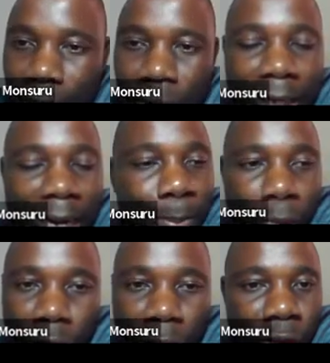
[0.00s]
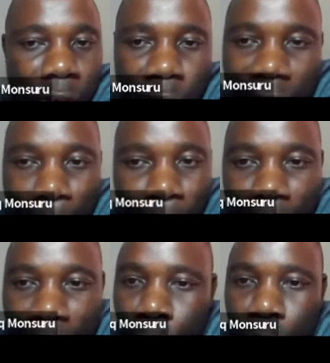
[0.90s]
you can put all these ones. These ones are
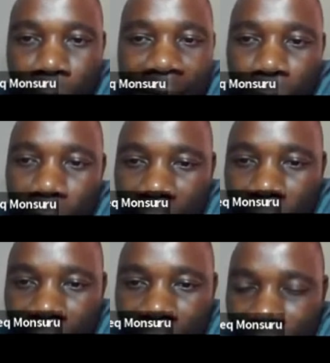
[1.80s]
public domain. Anyone that you have